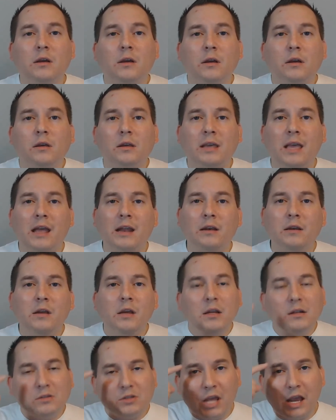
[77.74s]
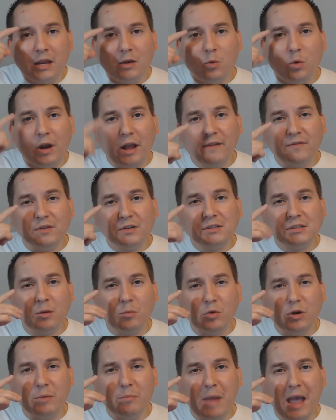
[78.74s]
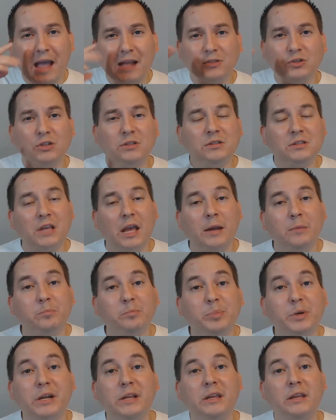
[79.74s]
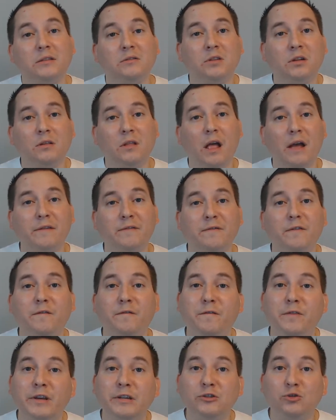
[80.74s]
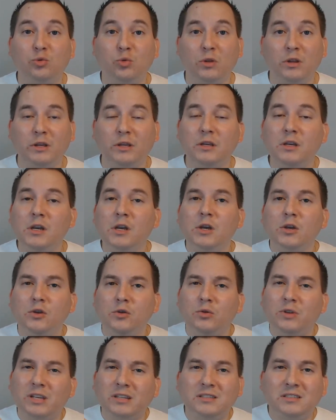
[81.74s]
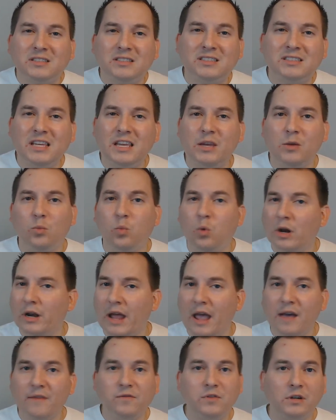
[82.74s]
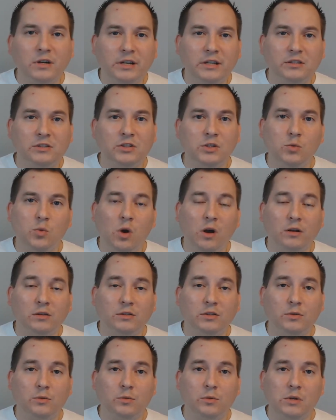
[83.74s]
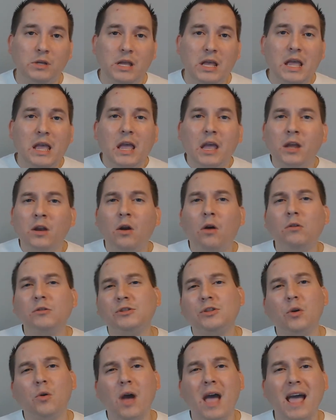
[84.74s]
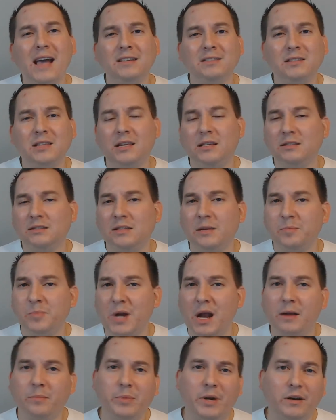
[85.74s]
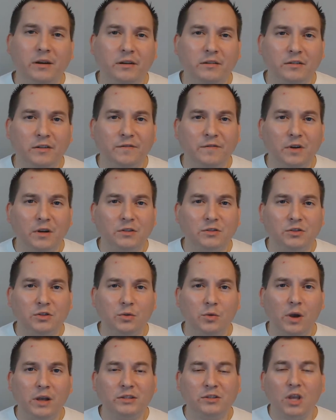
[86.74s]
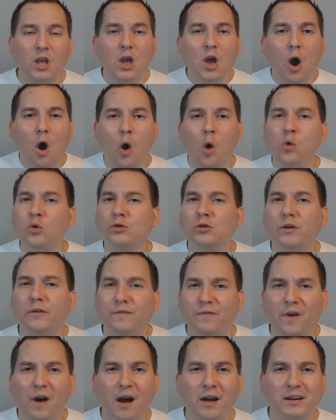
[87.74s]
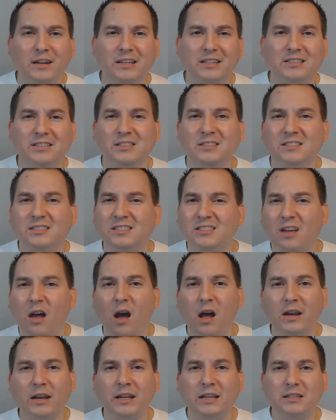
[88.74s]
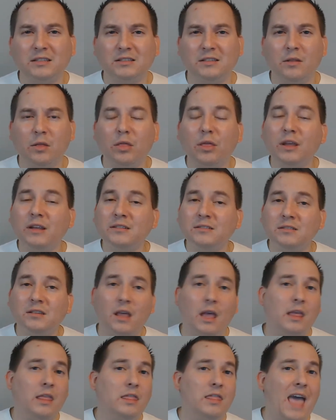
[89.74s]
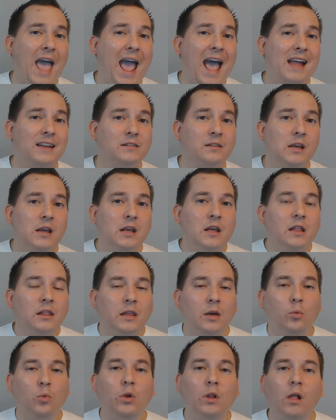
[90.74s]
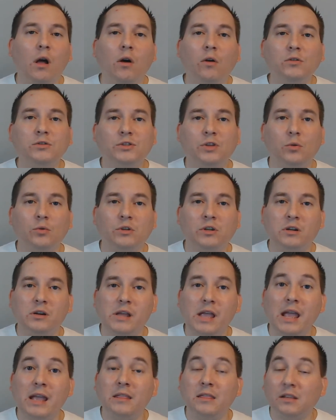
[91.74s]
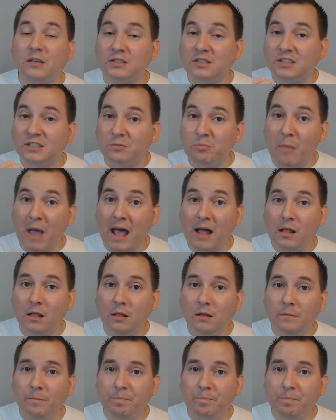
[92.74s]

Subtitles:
can take whatever someone imagines and bring it to life visually. You can see whatever it is you want to. It also has things that Bradbury refers to as odorophonics and sonics and things like that that will also create the smell